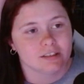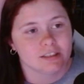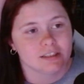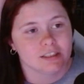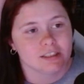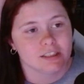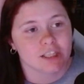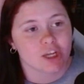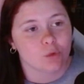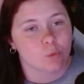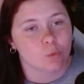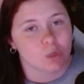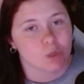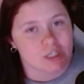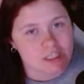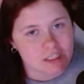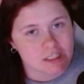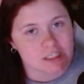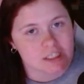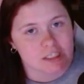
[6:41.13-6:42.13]
There
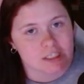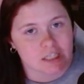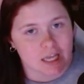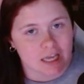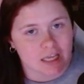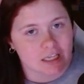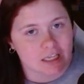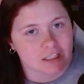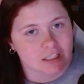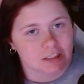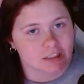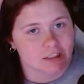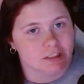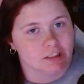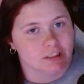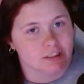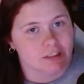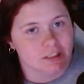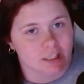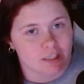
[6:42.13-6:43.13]
was
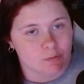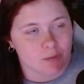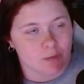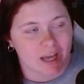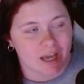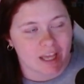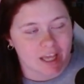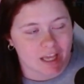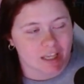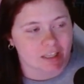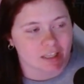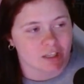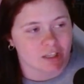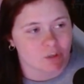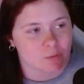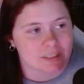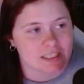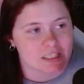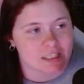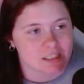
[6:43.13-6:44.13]
in my head, there
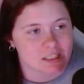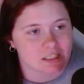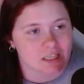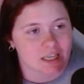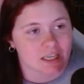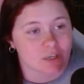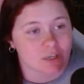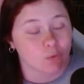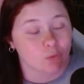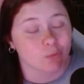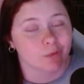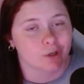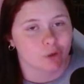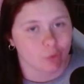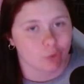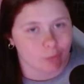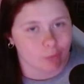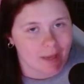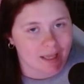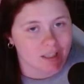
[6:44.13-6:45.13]
was a slight
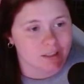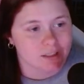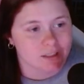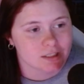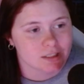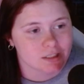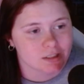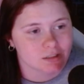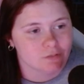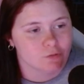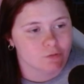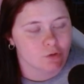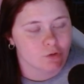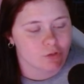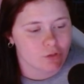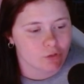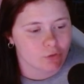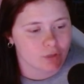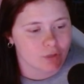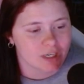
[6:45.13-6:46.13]
regret for
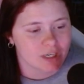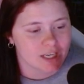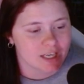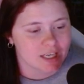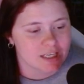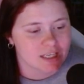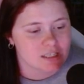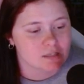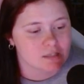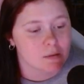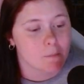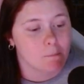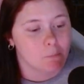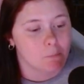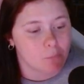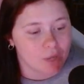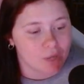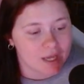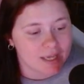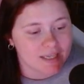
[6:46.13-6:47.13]
the 3 days,
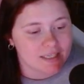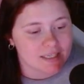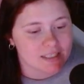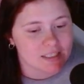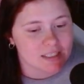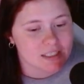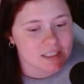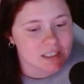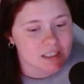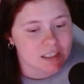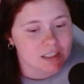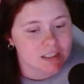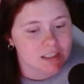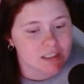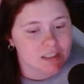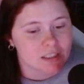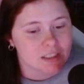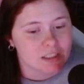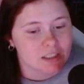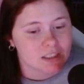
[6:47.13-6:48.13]
but
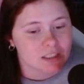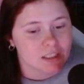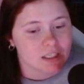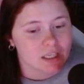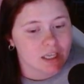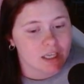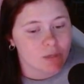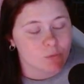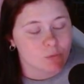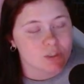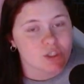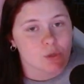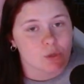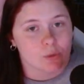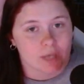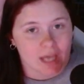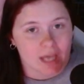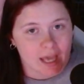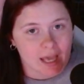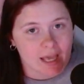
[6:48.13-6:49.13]
it was
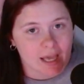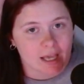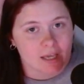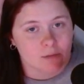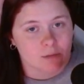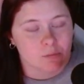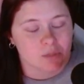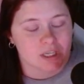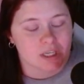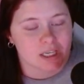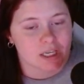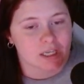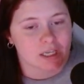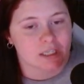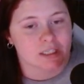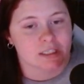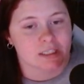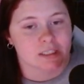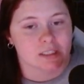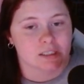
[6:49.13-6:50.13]
okay
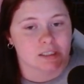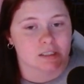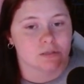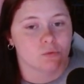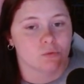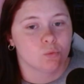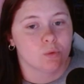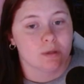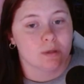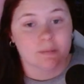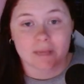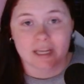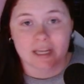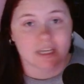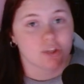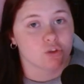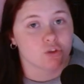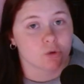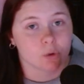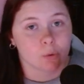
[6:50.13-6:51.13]
because we made
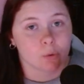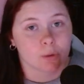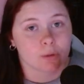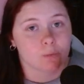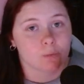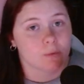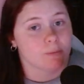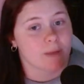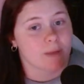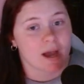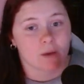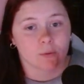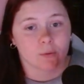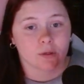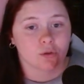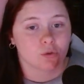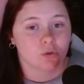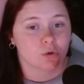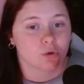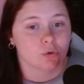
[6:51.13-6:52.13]
it through it. We
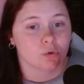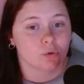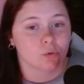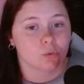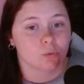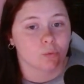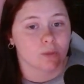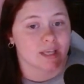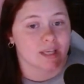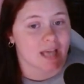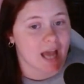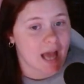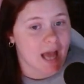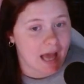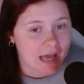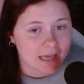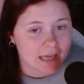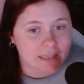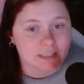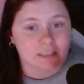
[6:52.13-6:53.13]
powered through. We
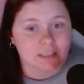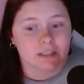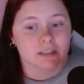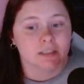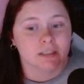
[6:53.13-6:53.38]
had